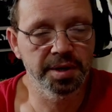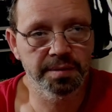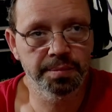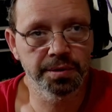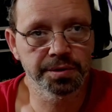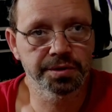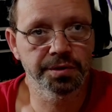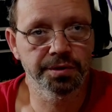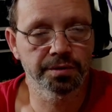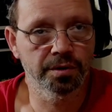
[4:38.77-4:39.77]
Big
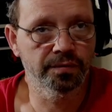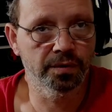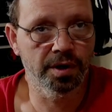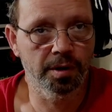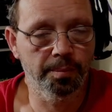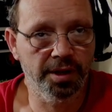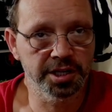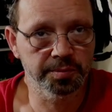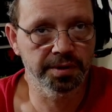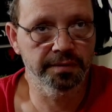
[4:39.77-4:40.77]
boost to your overall
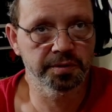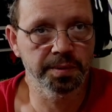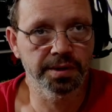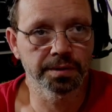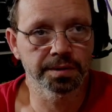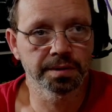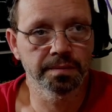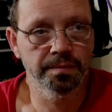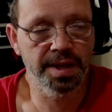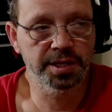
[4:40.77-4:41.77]
placement of speakers.
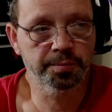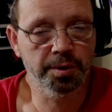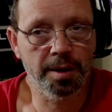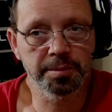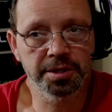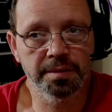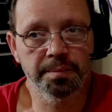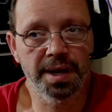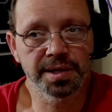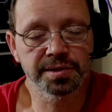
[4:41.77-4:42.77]
That's probably
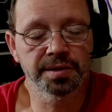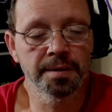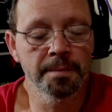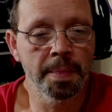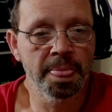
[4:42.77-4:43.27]
the best